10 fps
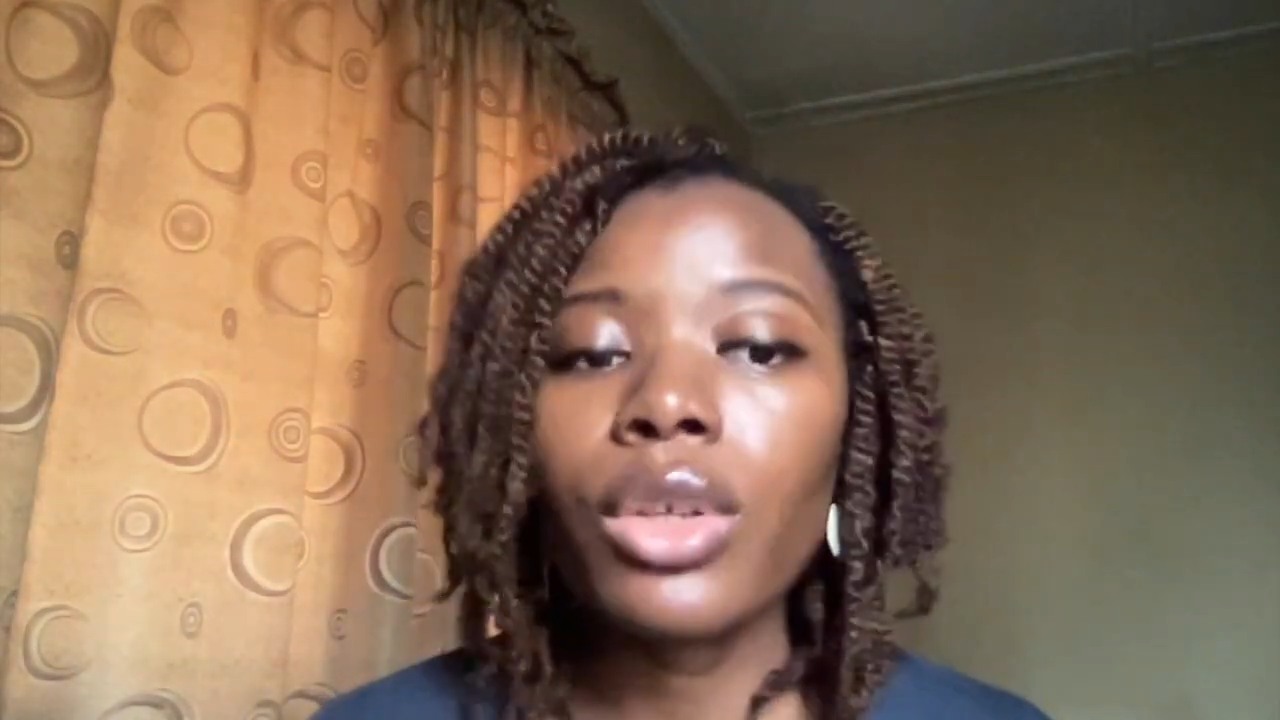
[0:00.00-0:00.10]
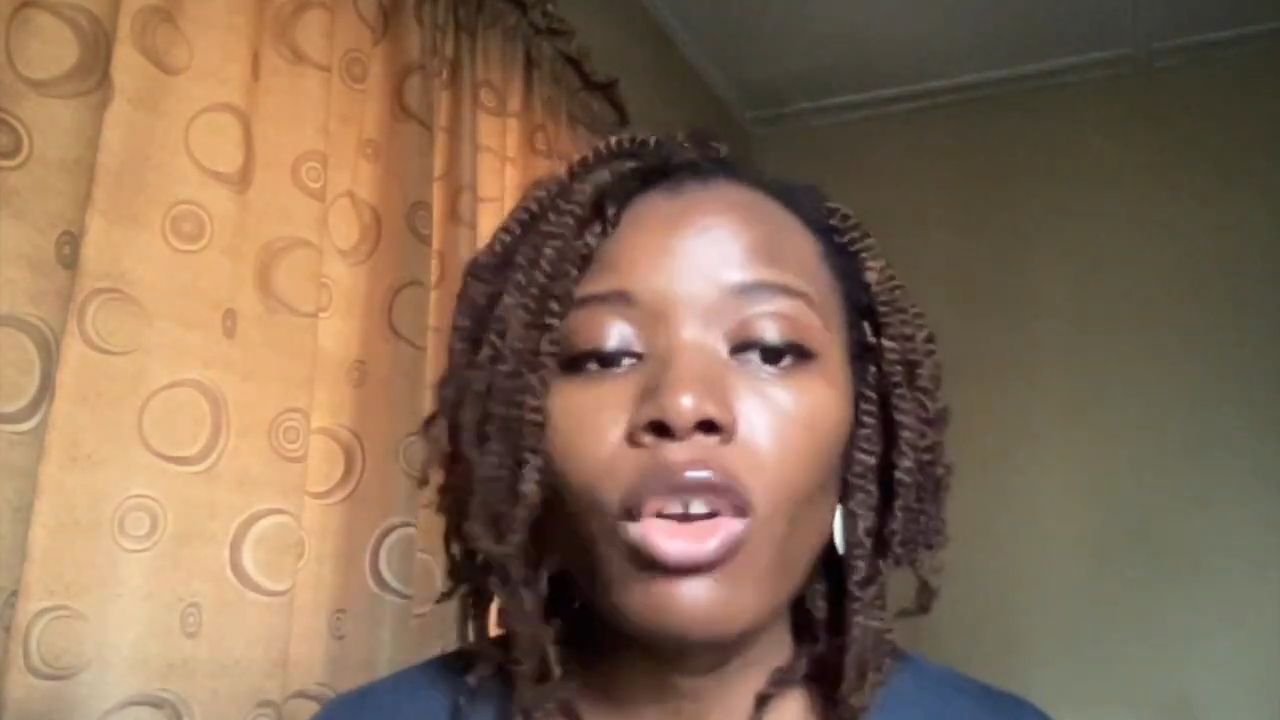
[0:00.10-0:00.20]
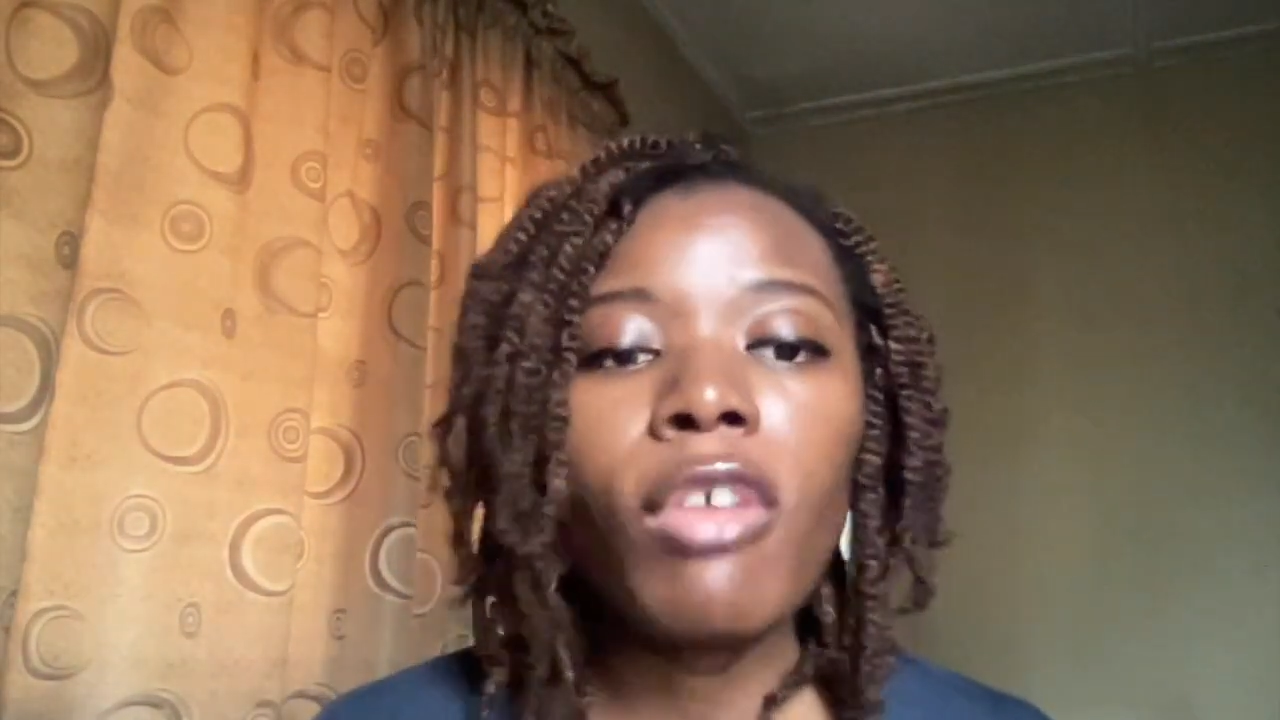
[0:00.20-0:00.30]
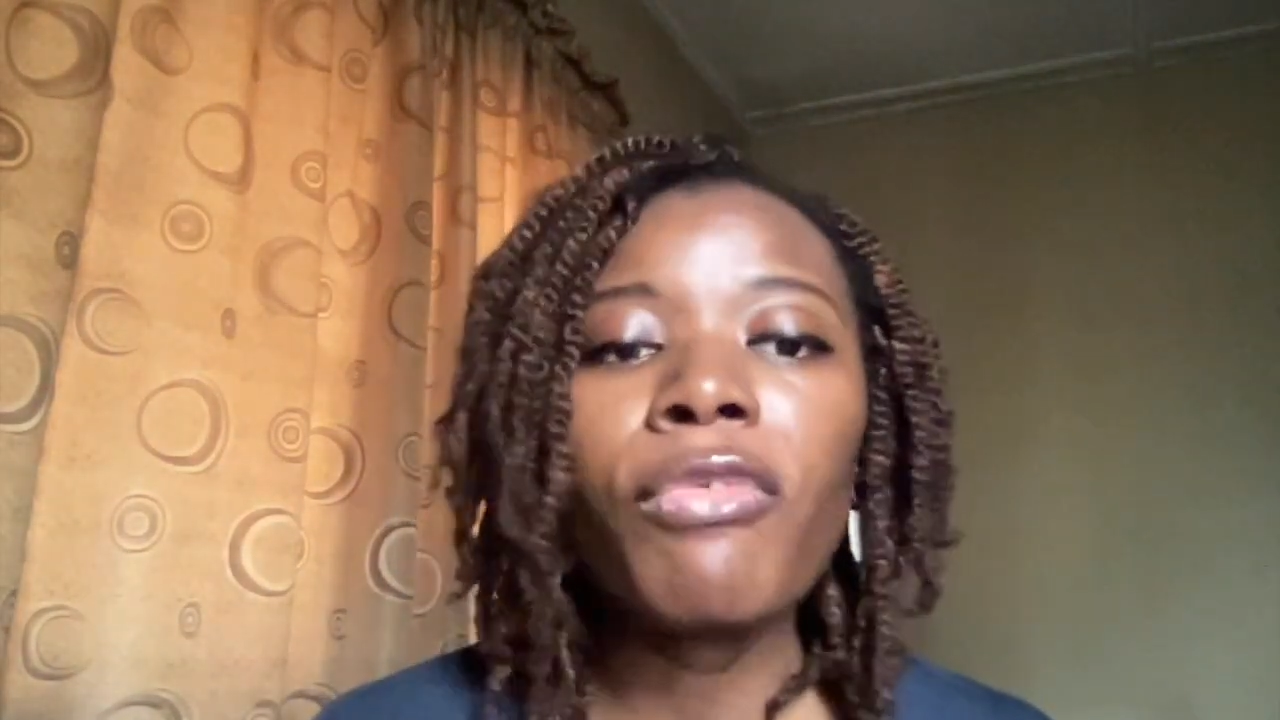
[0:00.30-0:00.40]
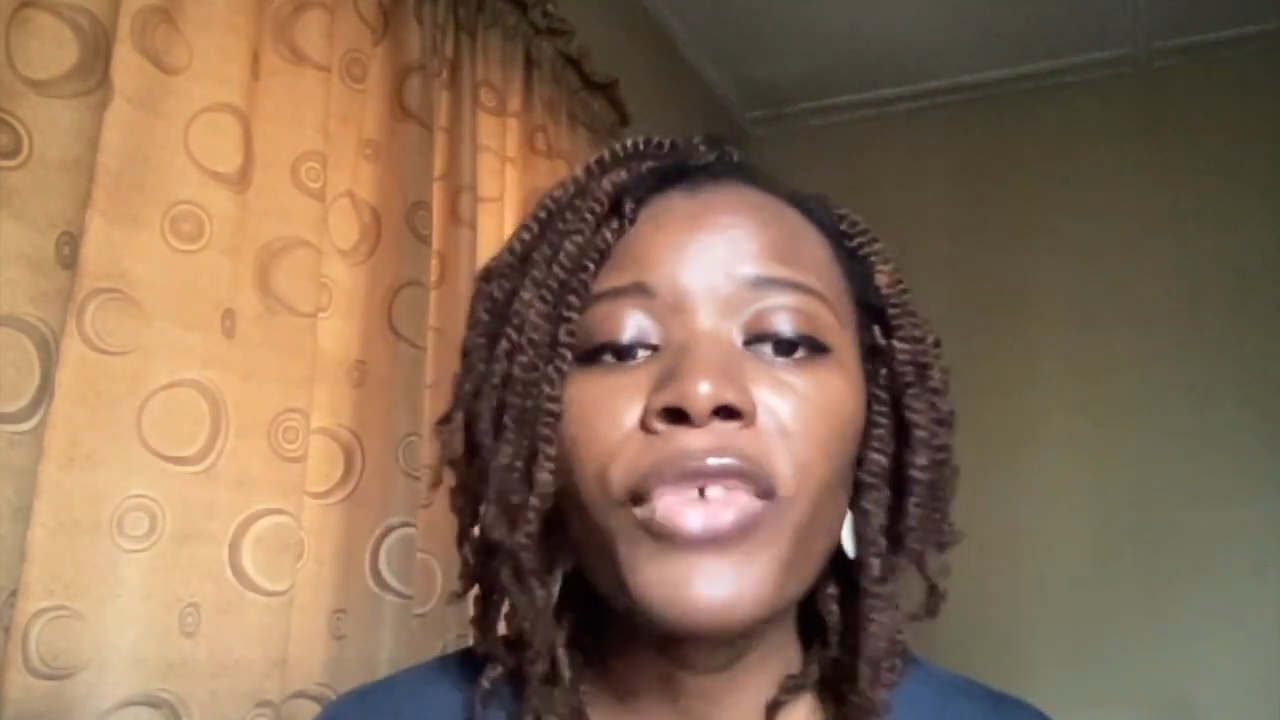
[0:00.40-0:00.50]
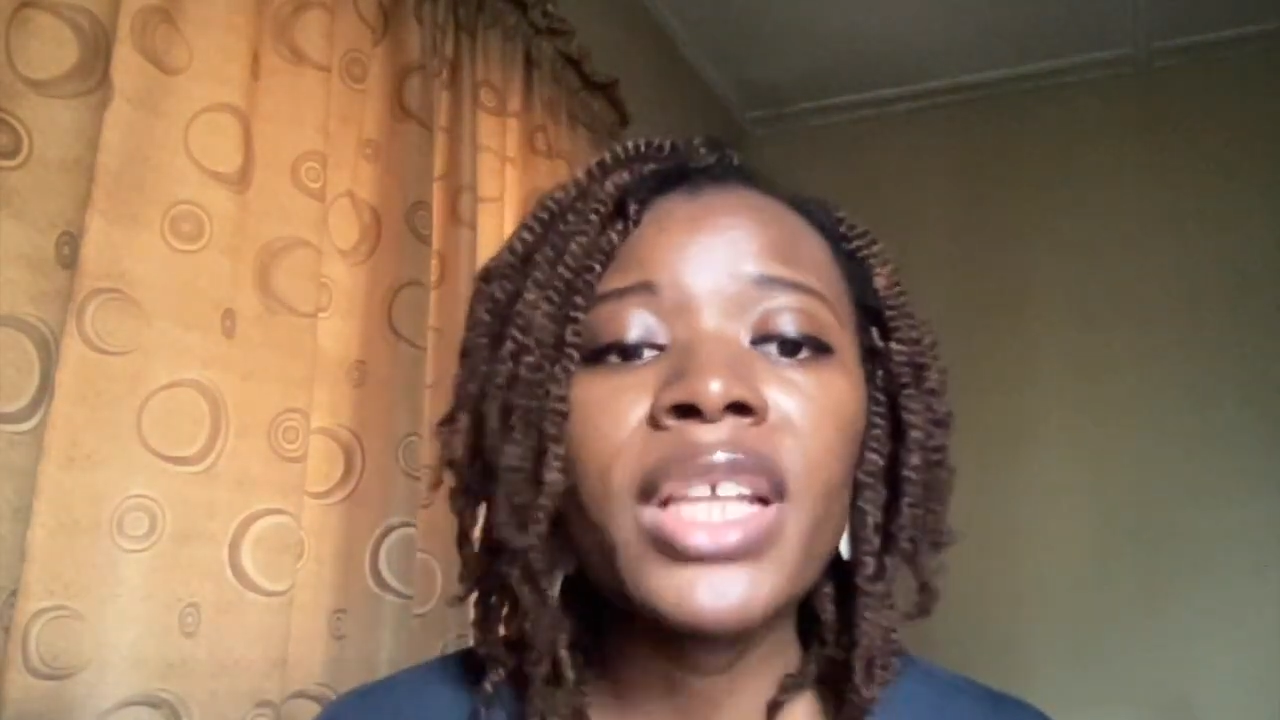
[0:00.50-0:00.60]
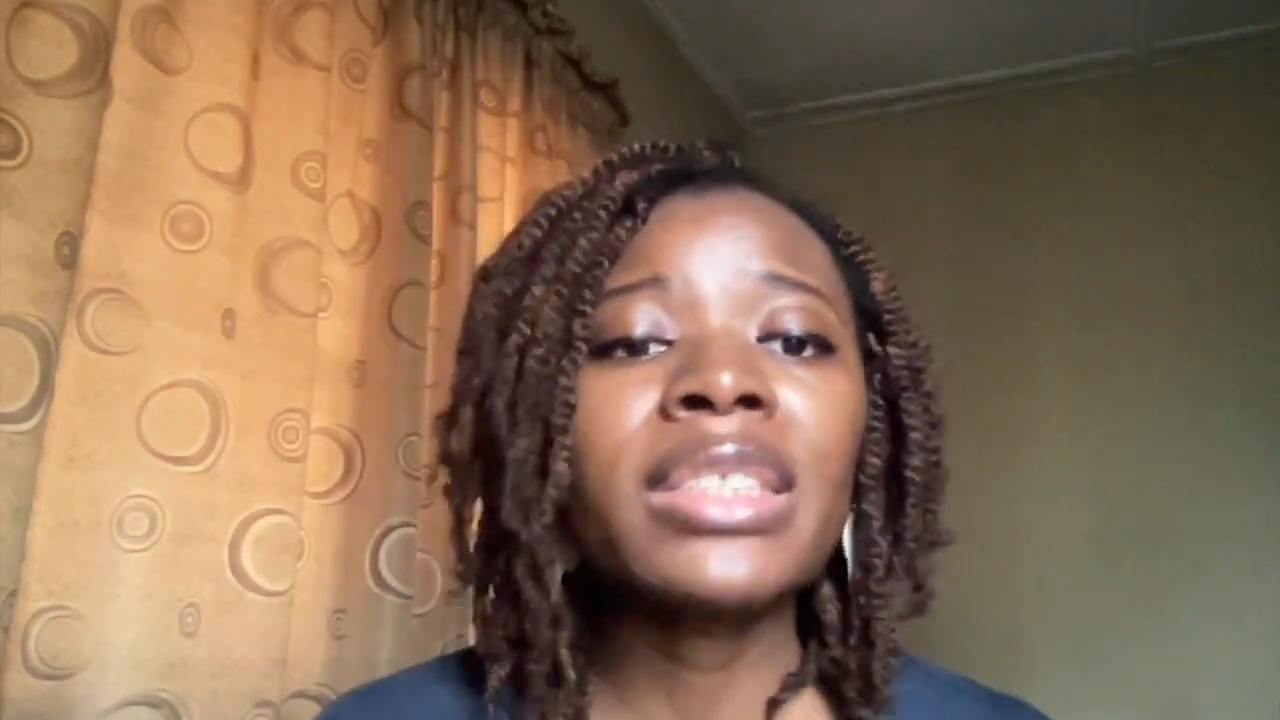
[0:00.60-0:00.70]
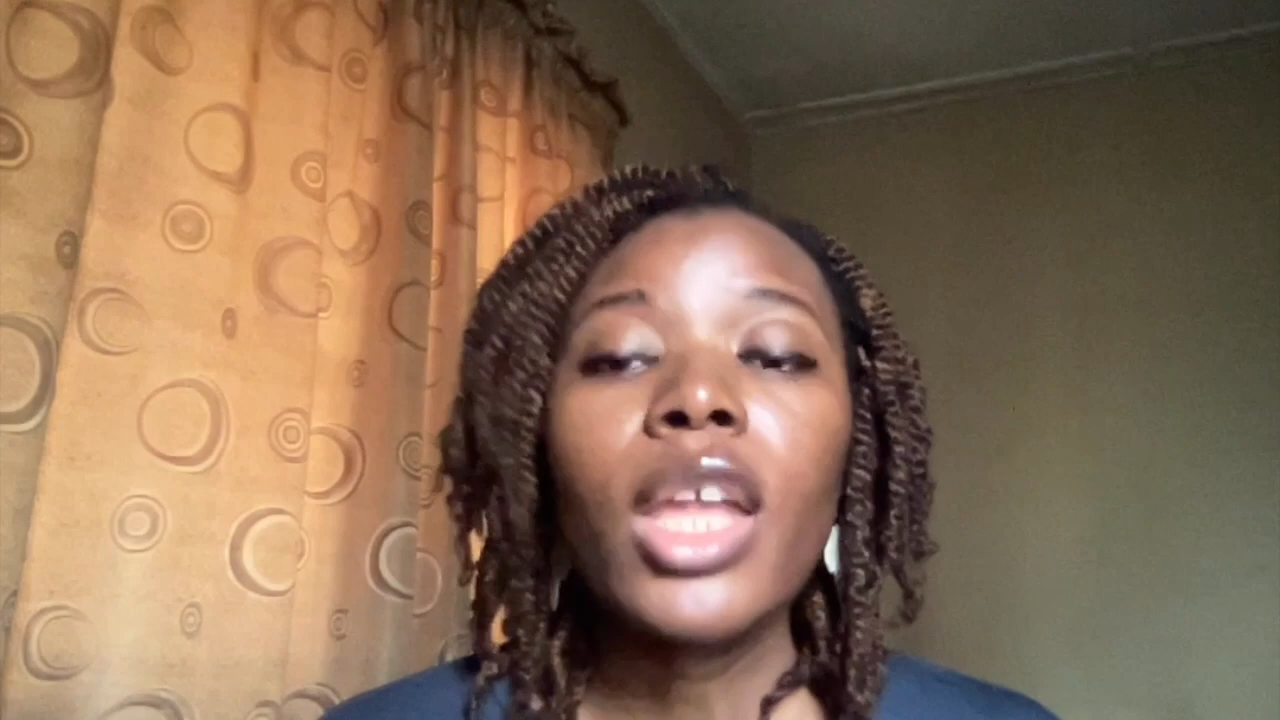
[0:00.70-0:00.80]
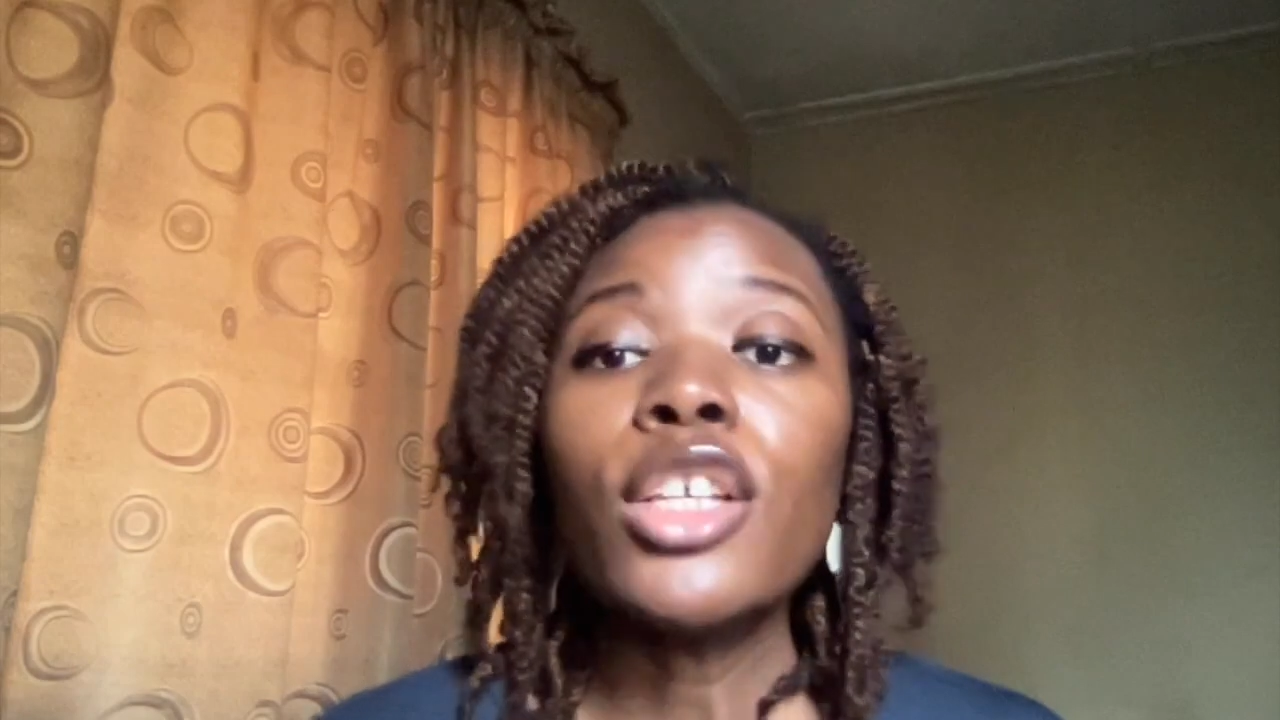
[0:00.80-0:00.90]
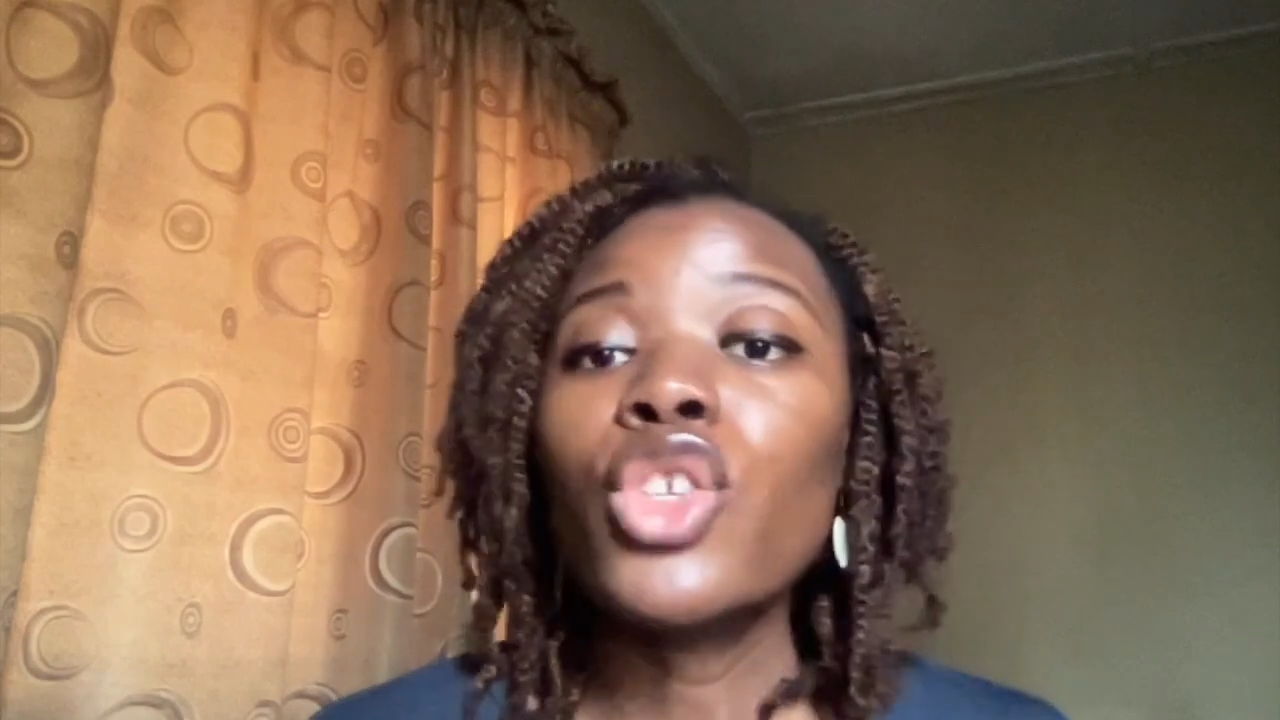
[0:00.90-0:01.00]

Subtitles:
the conference.